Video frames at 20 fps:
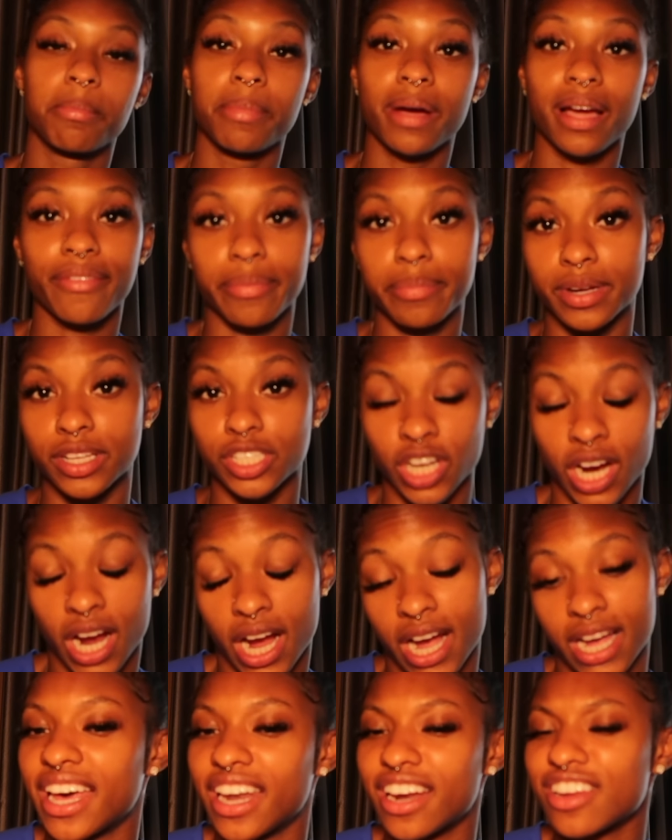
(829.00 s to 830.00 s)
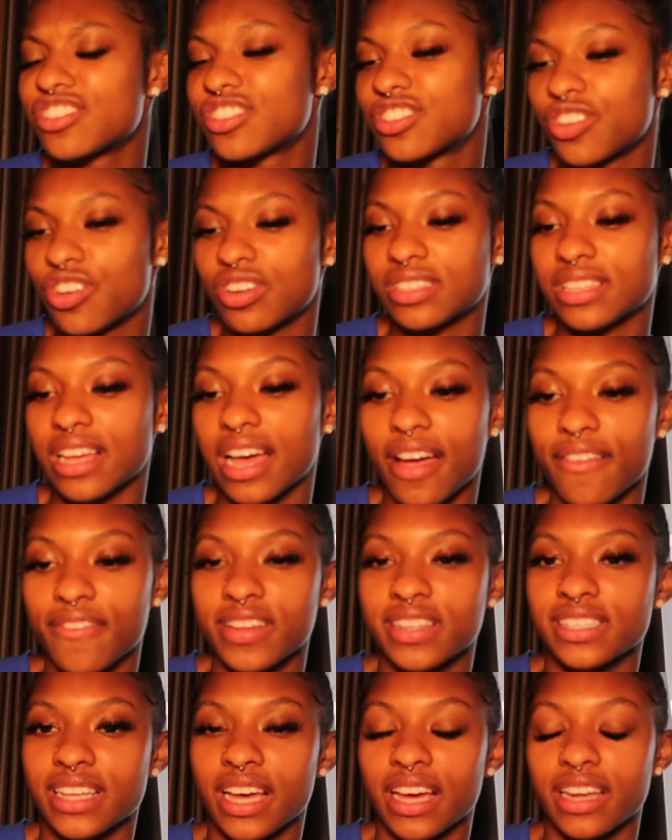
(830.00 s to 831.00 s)
from the track. And I just noticed I
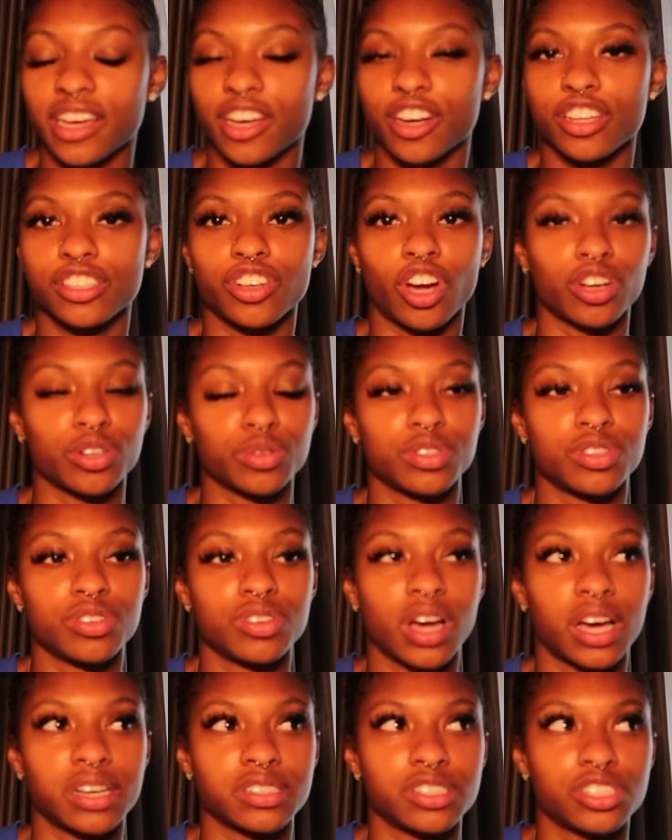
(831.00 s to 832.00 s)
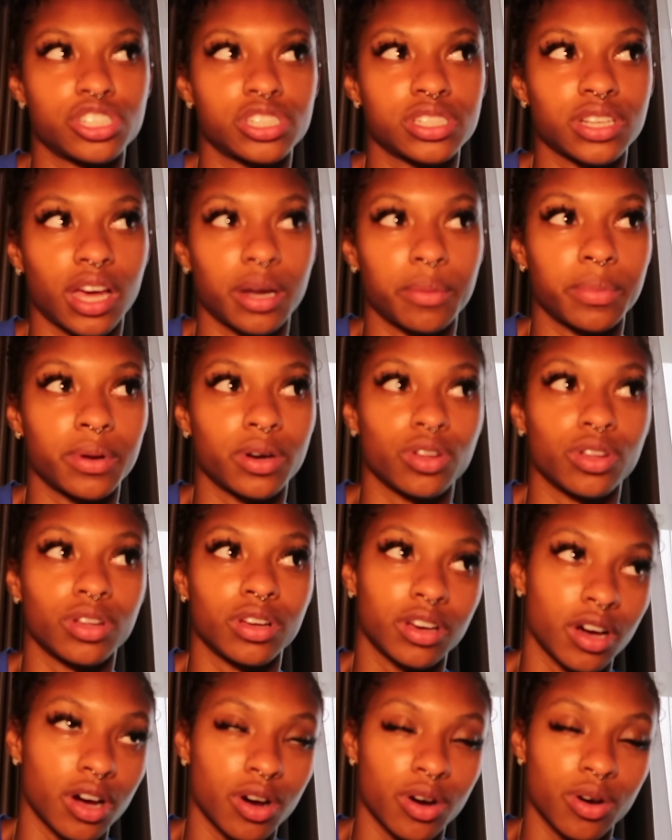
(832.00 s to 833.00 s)
haven't sat down and talked to you guys. I've just kind of been on the
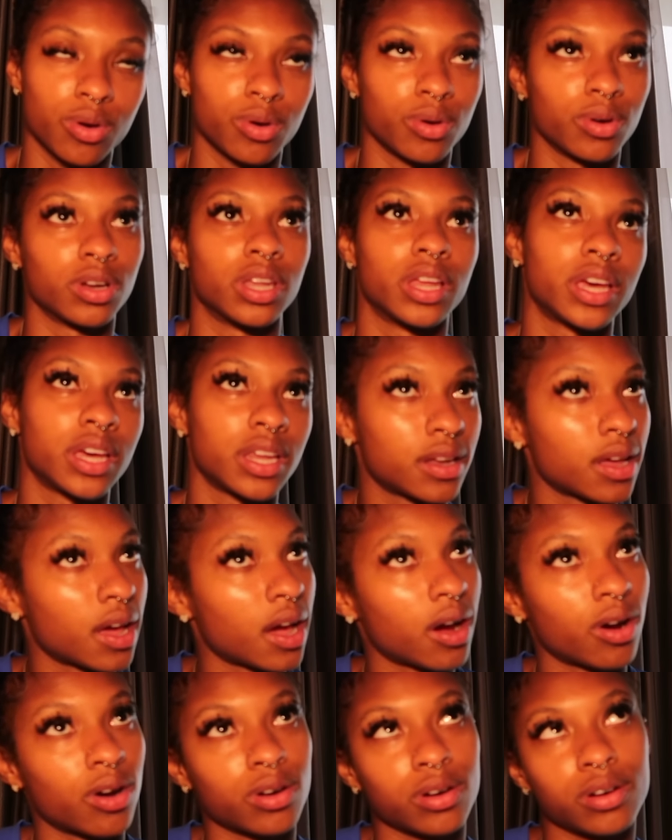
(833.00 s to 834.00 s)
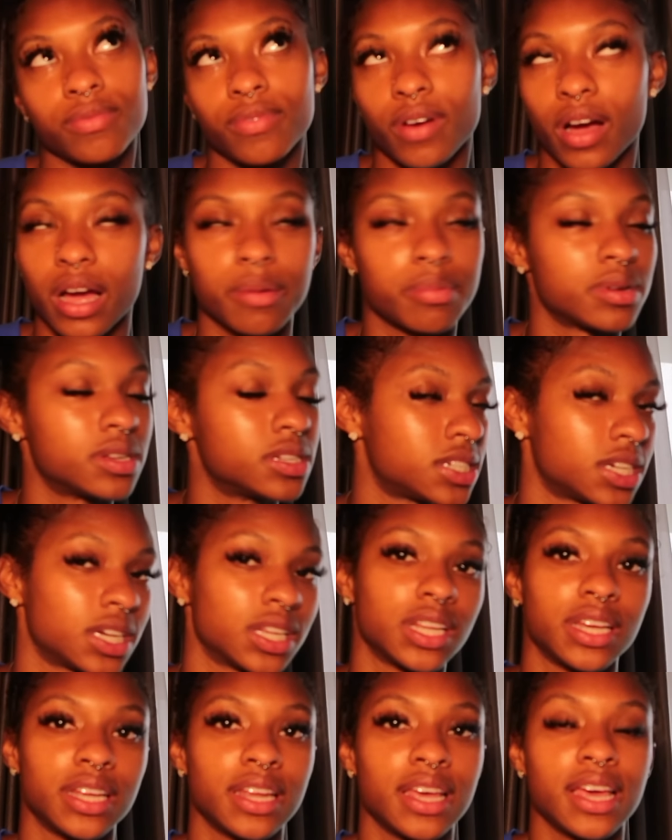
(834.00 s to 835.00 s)
go or laying down or vibing,
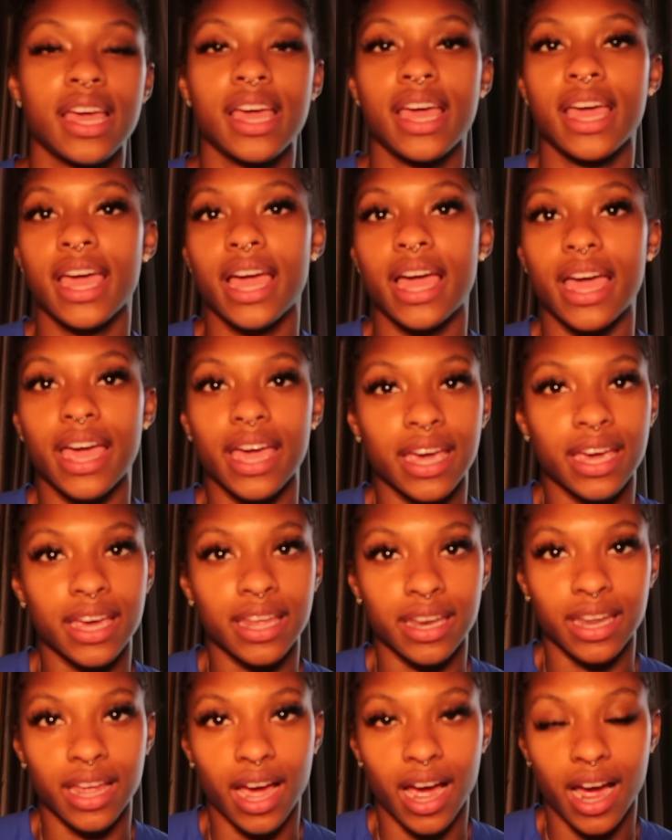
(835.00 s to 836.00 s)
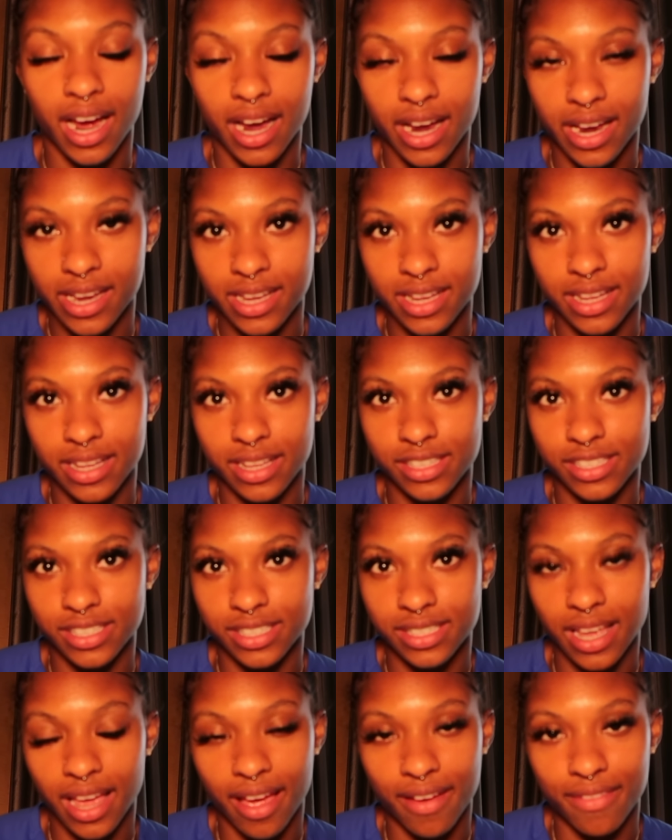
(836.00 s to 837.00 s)
chilling. And I
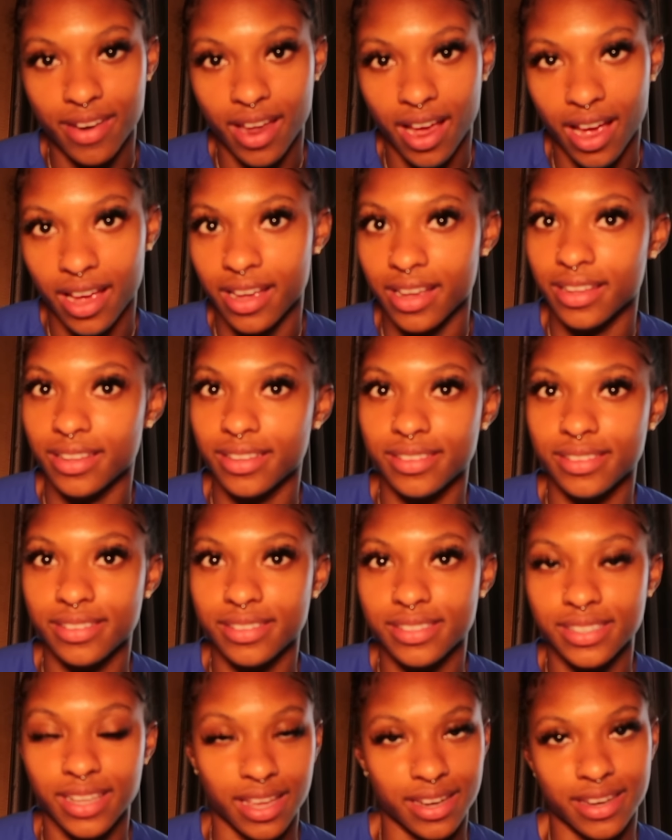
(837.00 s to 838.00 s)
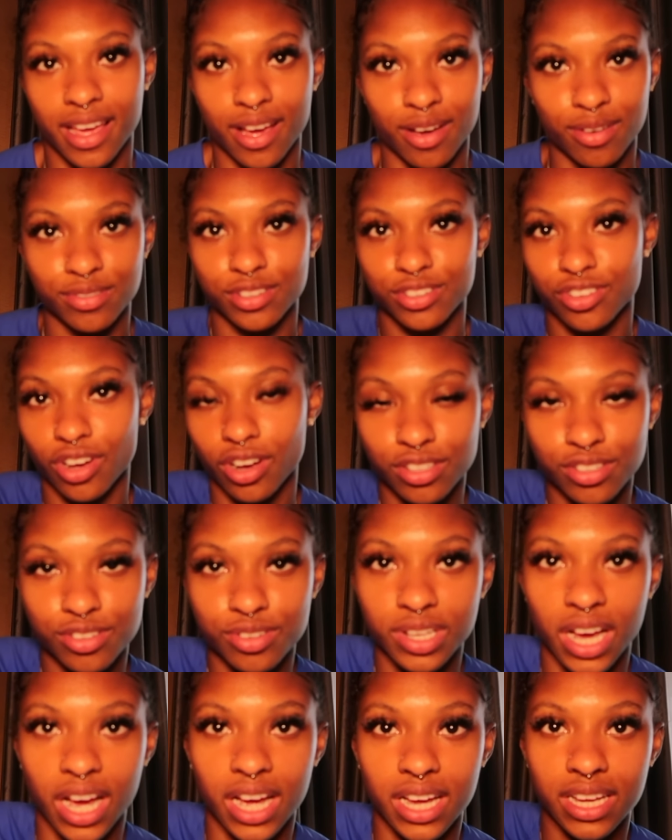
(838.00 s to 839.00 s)
just have not sat down to talk to
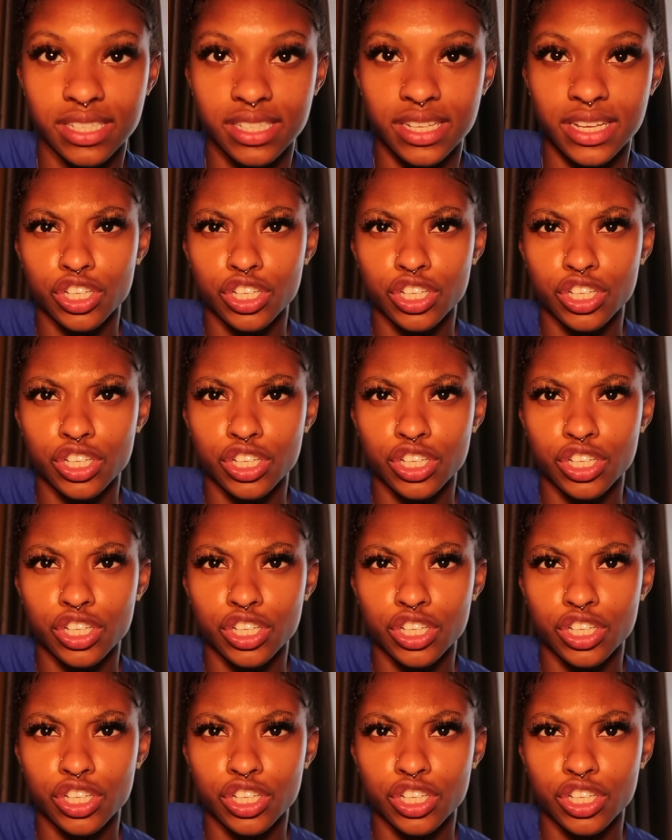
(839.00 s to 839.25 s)
you guys.